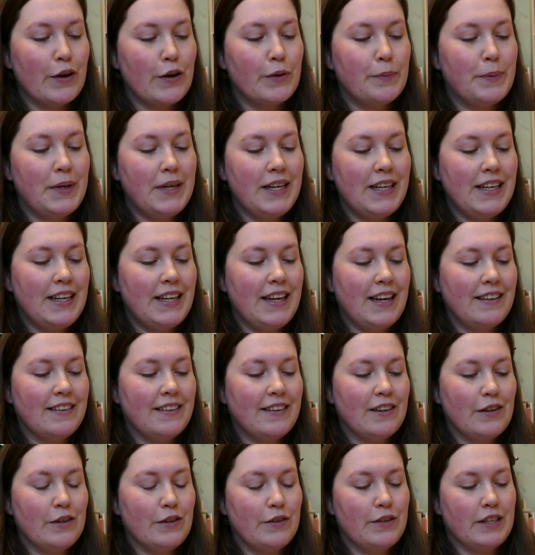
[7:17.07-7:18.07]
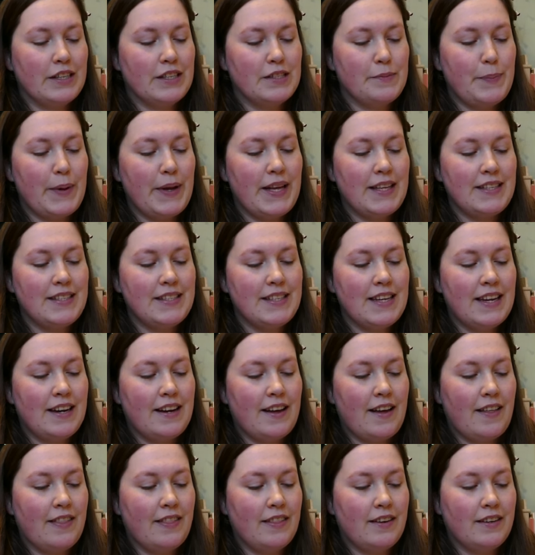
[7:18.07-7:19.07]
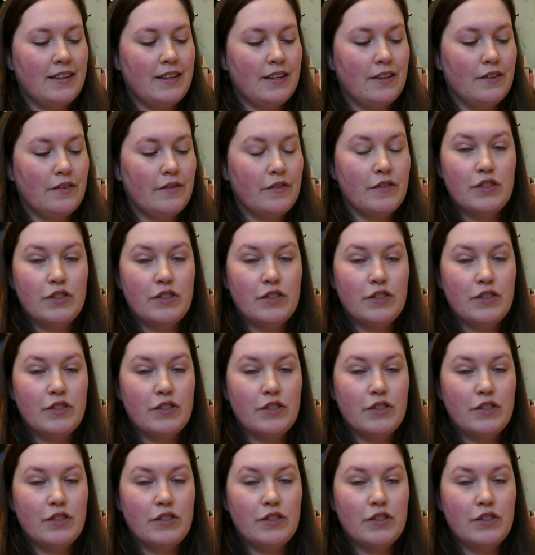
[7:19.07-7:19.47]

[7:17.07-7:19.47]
completely at their own expense and under the